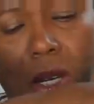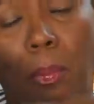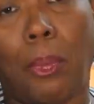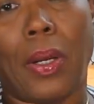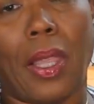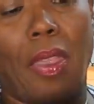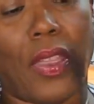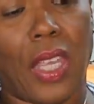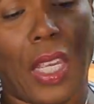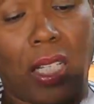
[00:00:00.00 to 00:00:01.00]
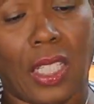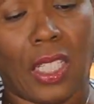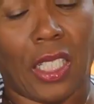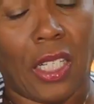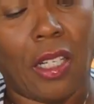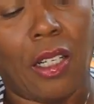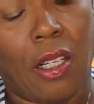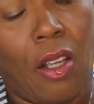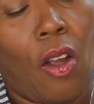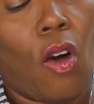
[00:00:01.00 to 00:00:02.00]
going to put this
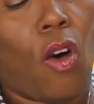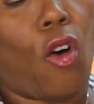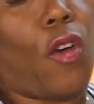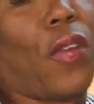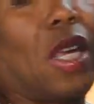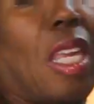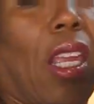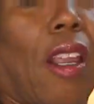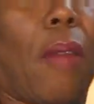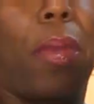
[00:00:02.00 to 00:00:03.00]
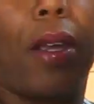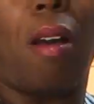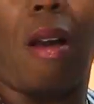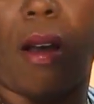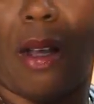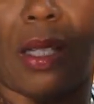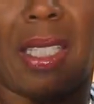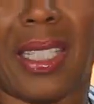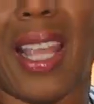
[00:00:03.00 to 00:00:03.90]
over here because